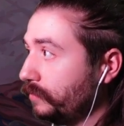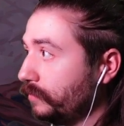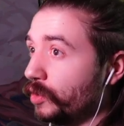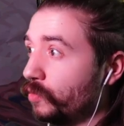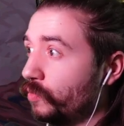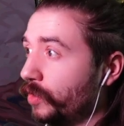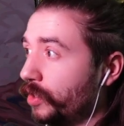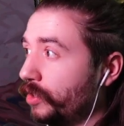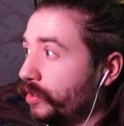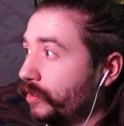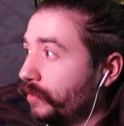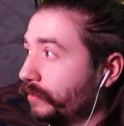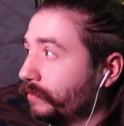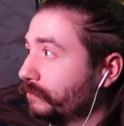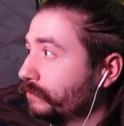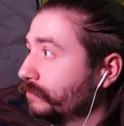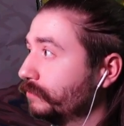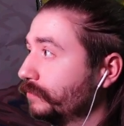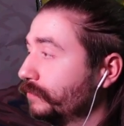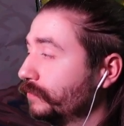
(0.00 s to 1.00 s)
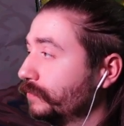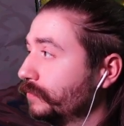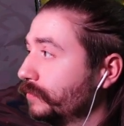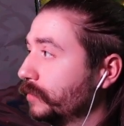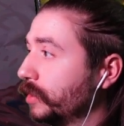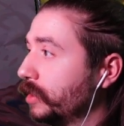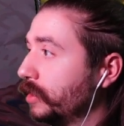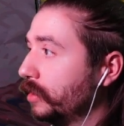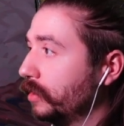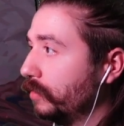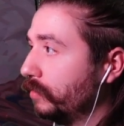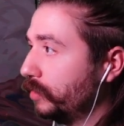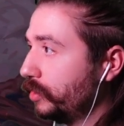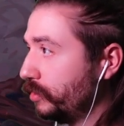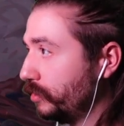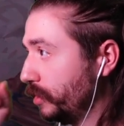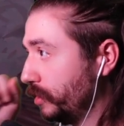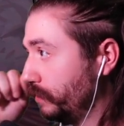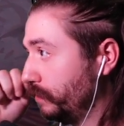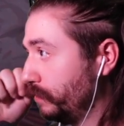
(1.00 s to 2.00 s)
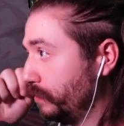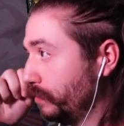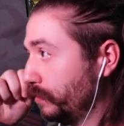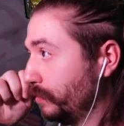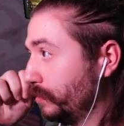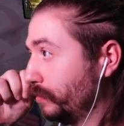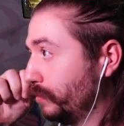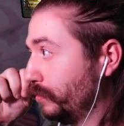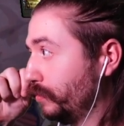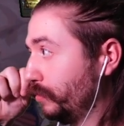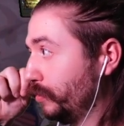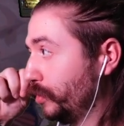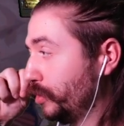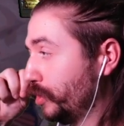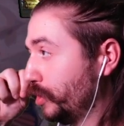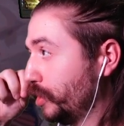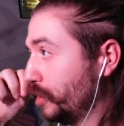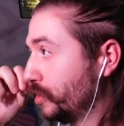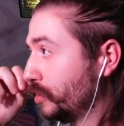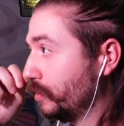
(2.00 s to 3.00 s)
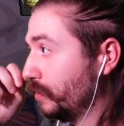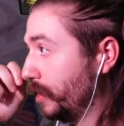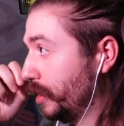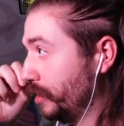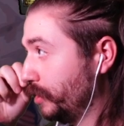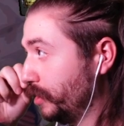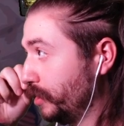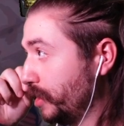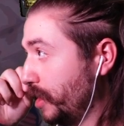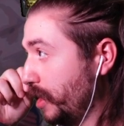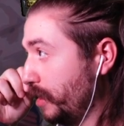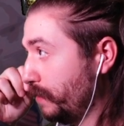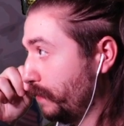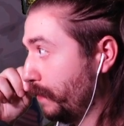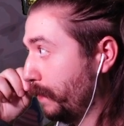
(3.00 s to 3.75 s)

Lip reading: What are you doing? What'd you need? What do you need so bad you did that?